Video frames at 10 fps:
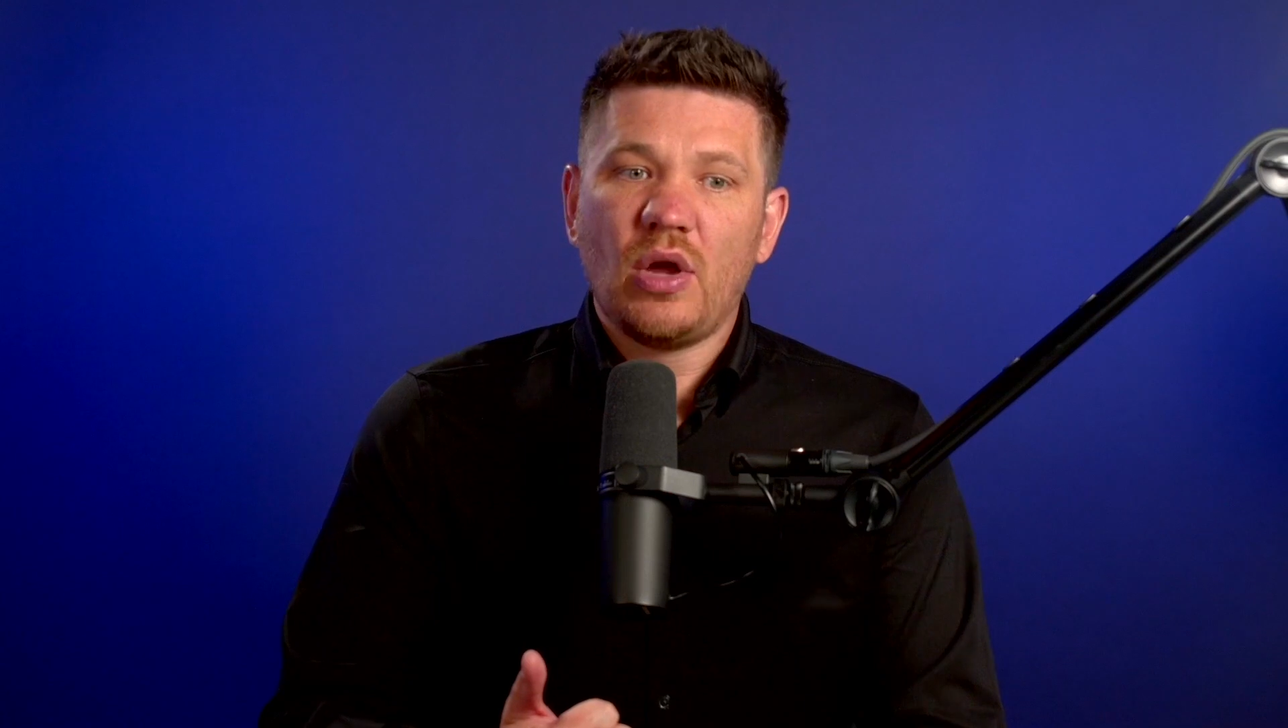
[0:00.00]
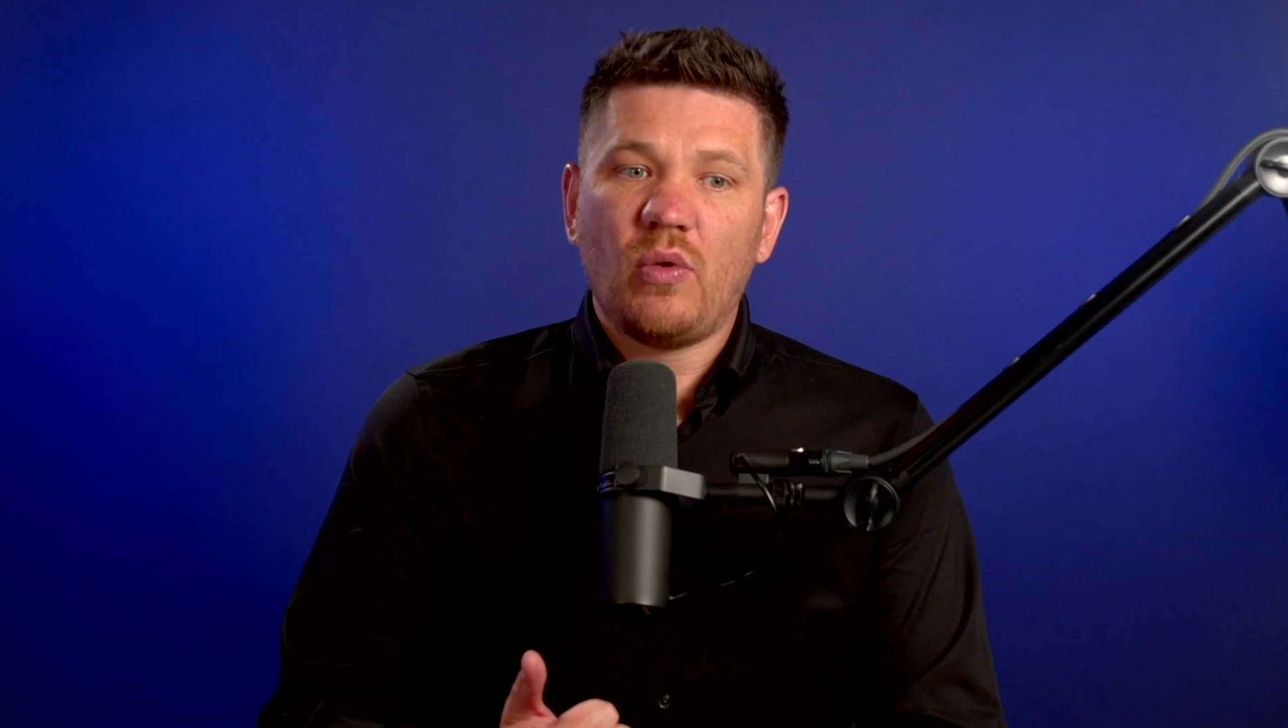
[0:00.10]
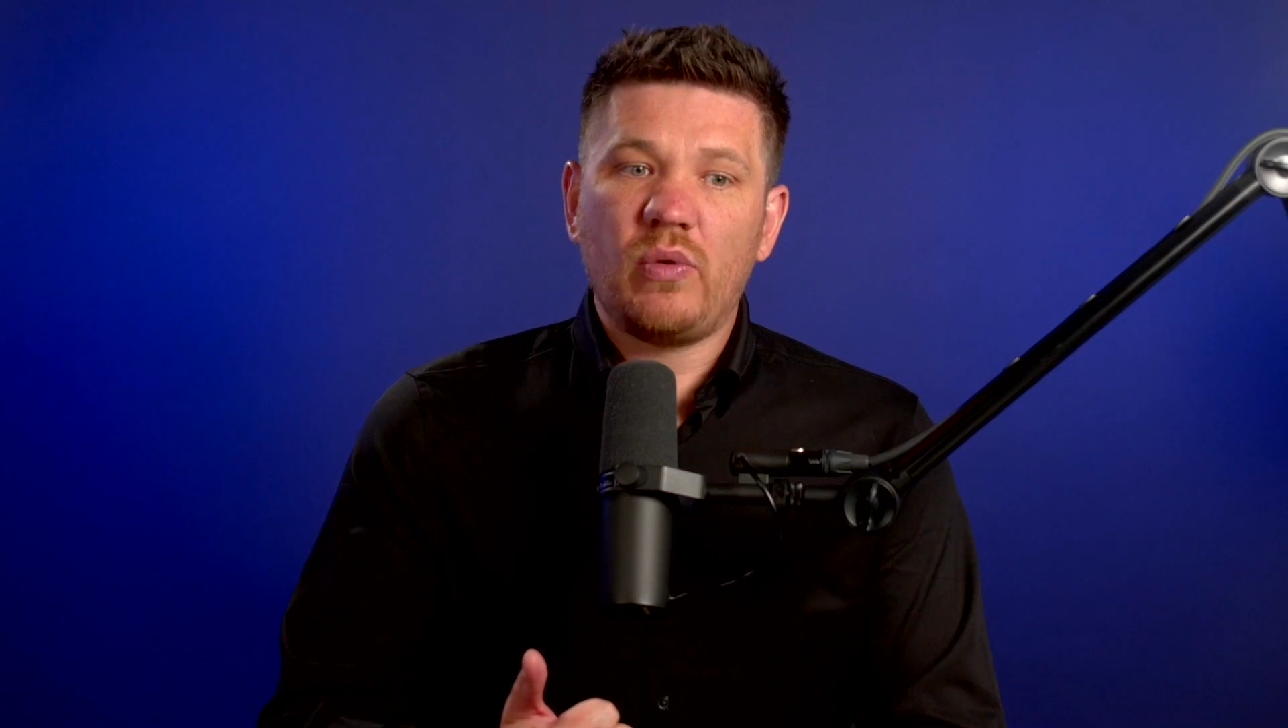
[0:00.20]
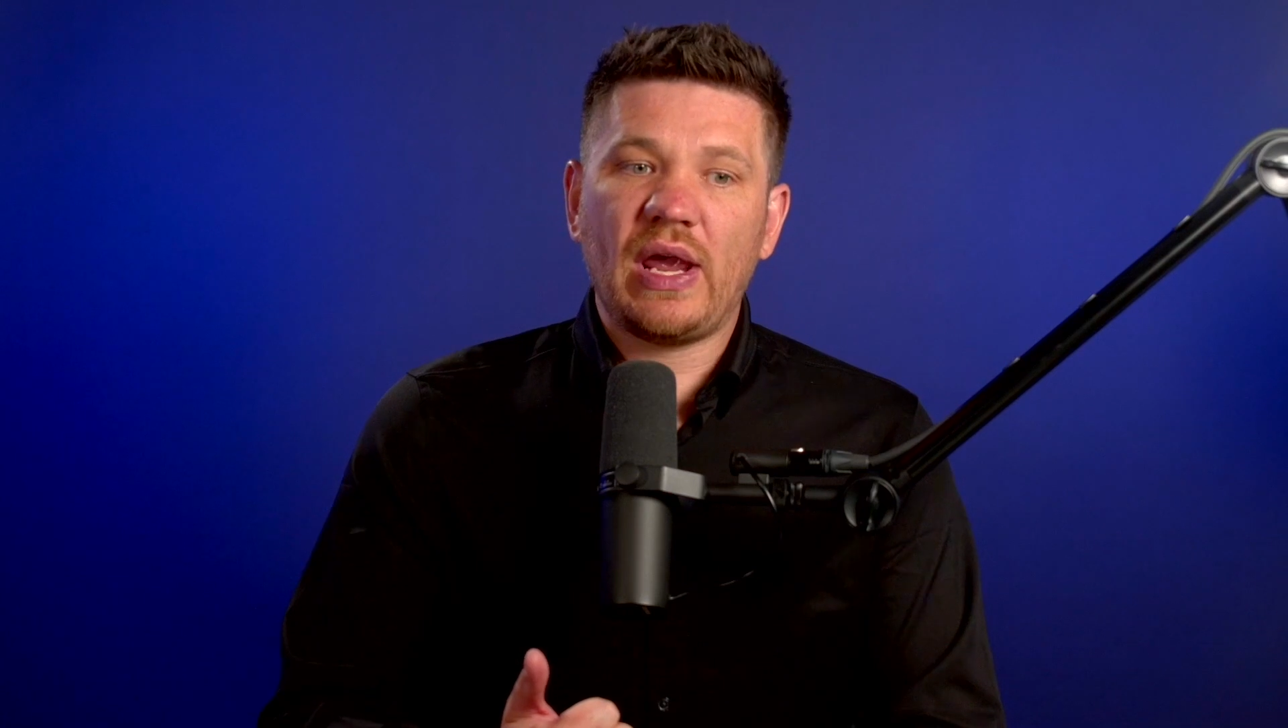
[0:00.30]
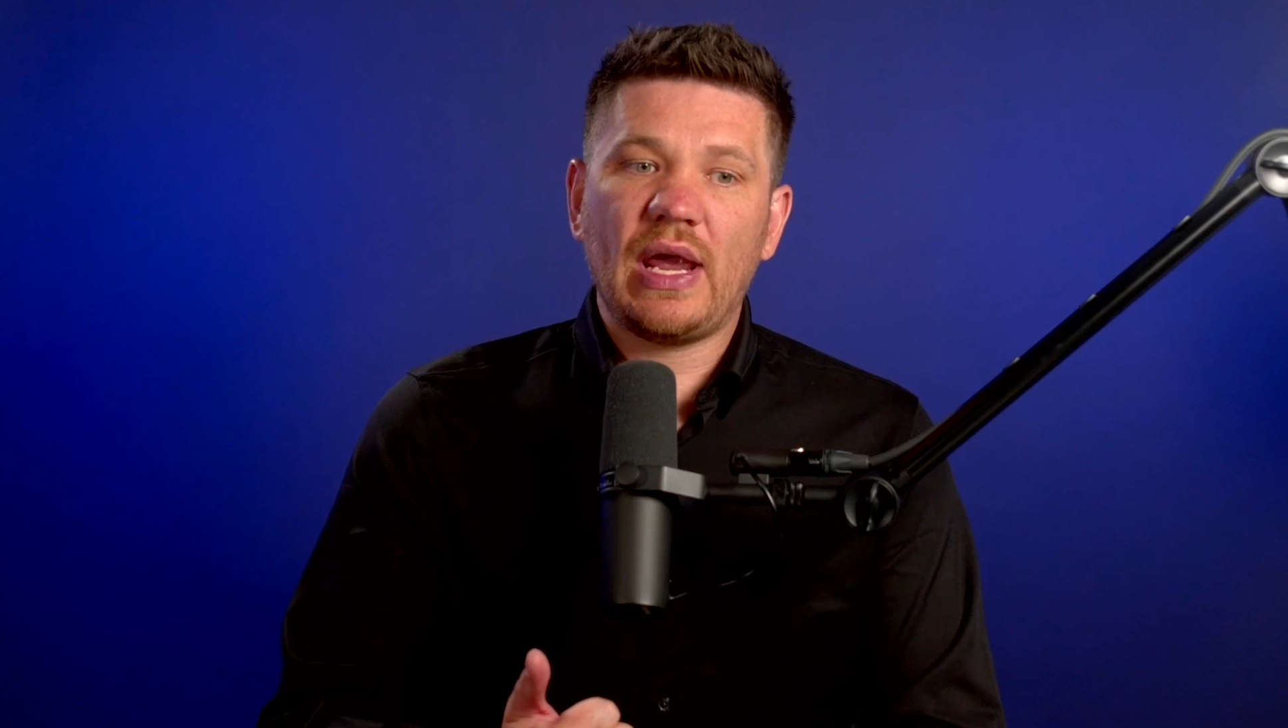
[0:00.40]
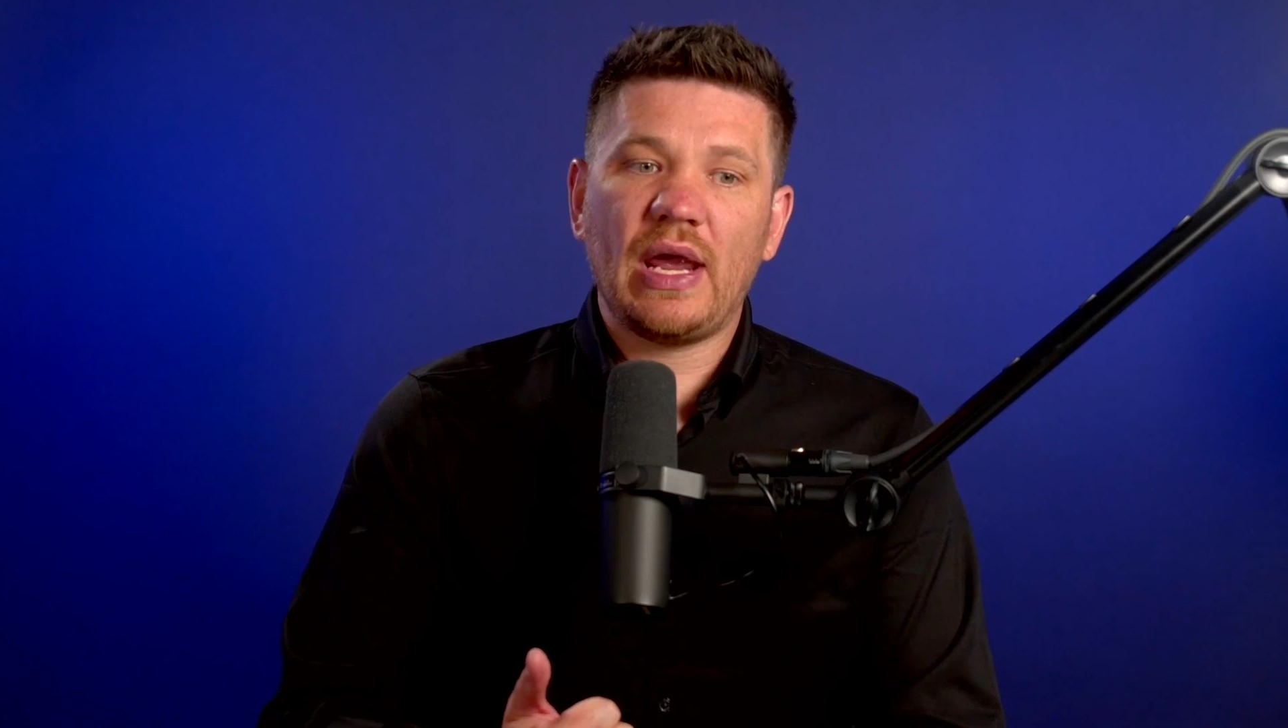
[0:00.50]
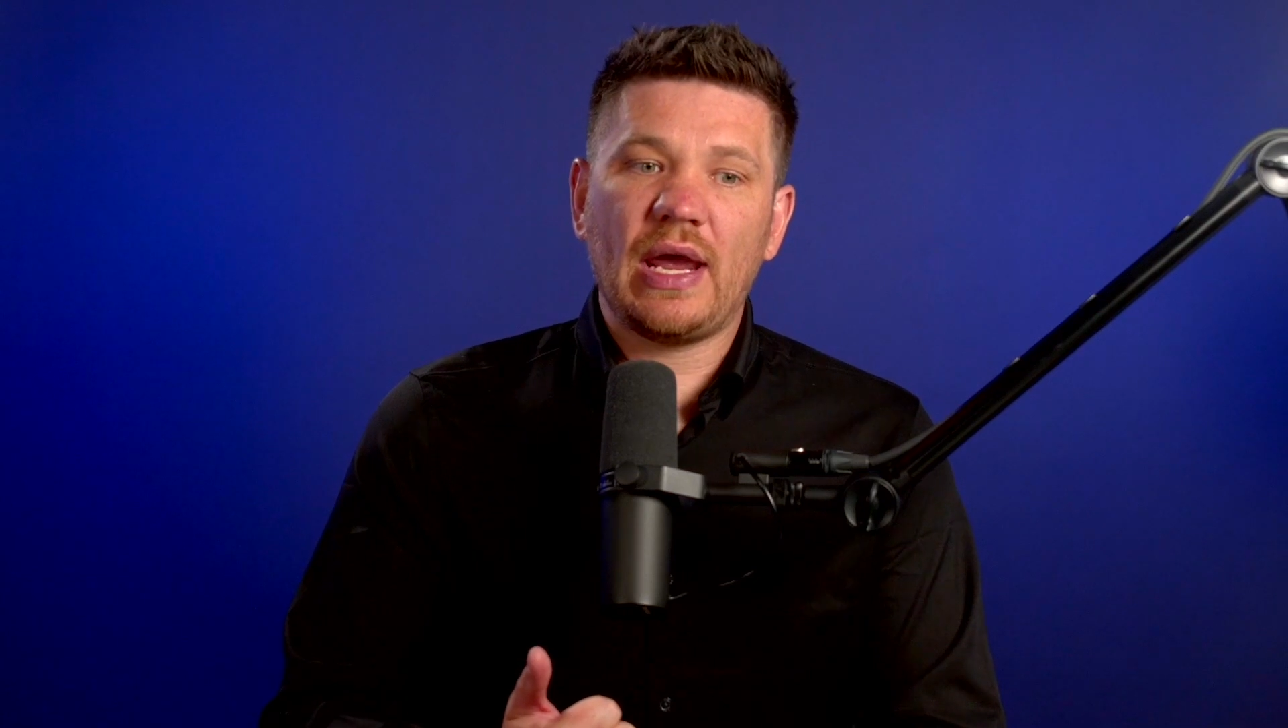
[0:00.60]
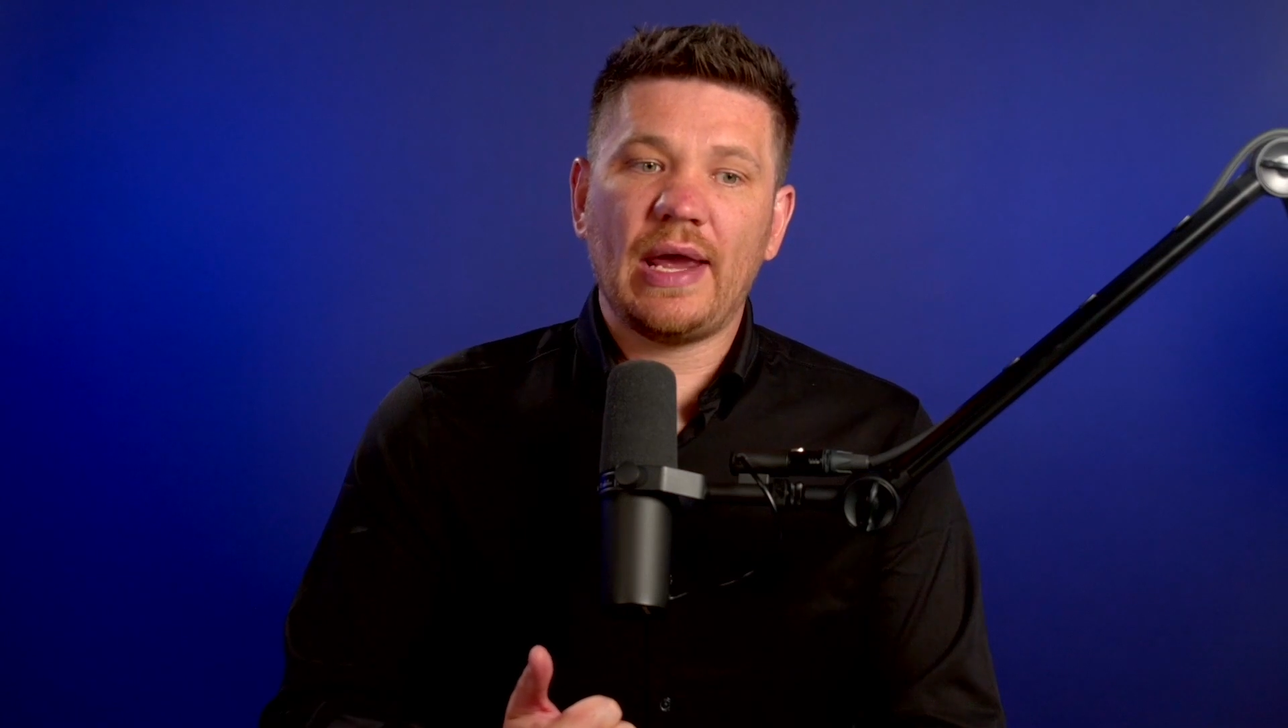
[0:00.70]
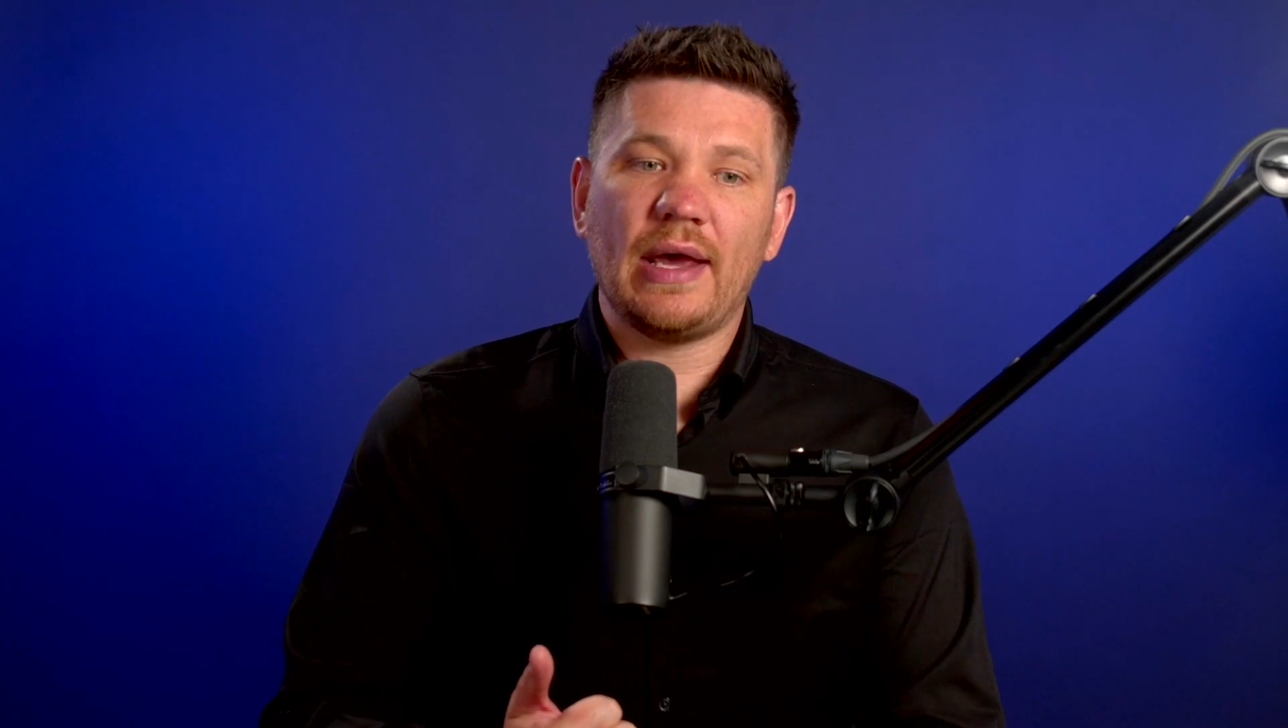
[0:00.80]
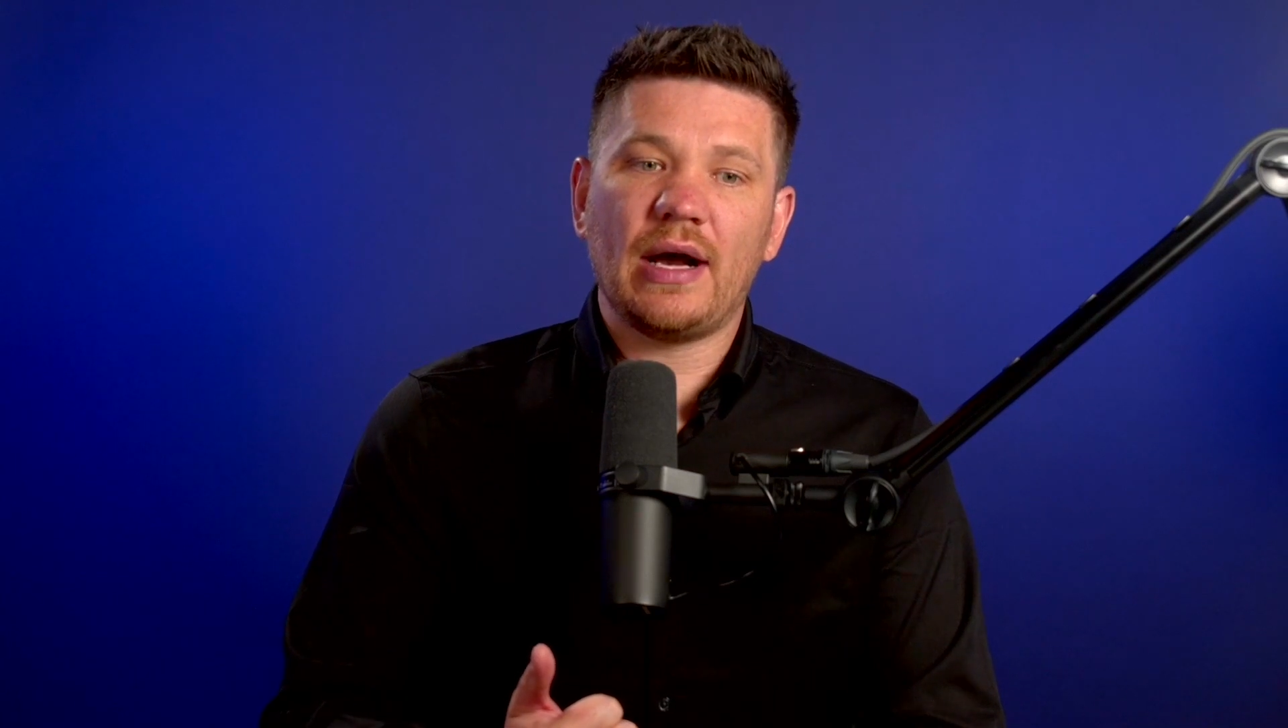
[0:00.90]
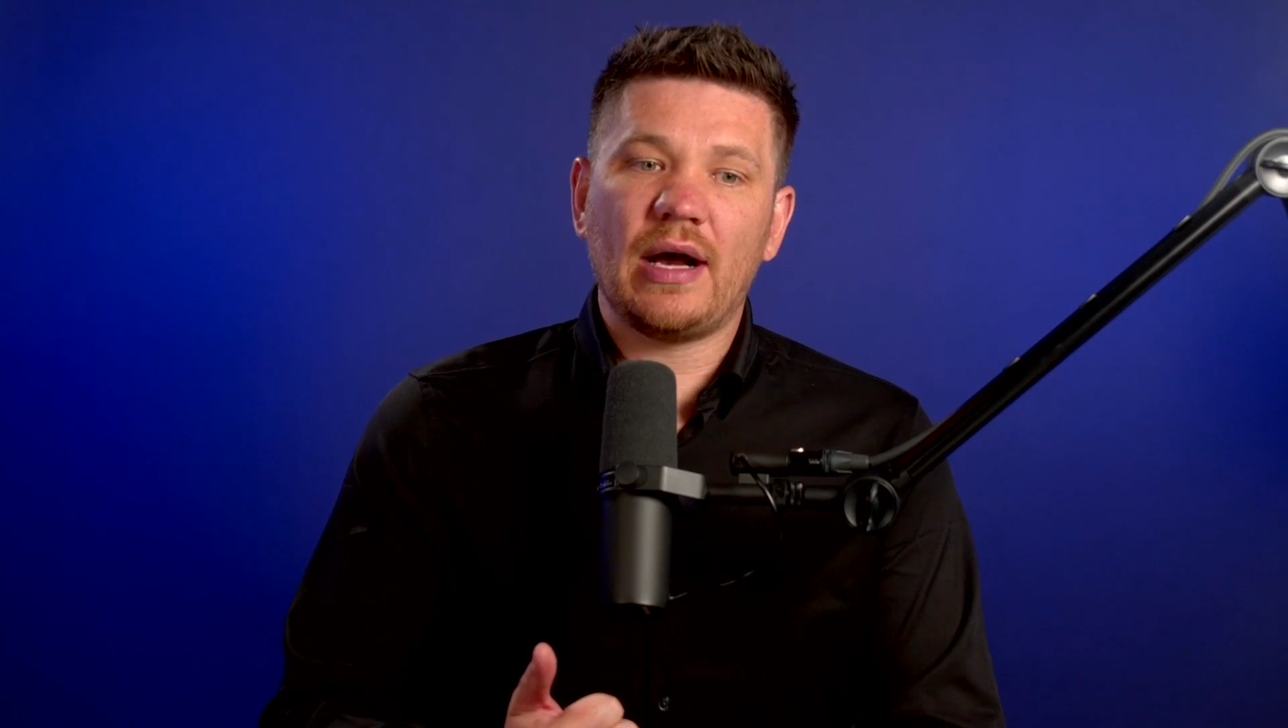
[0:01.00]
We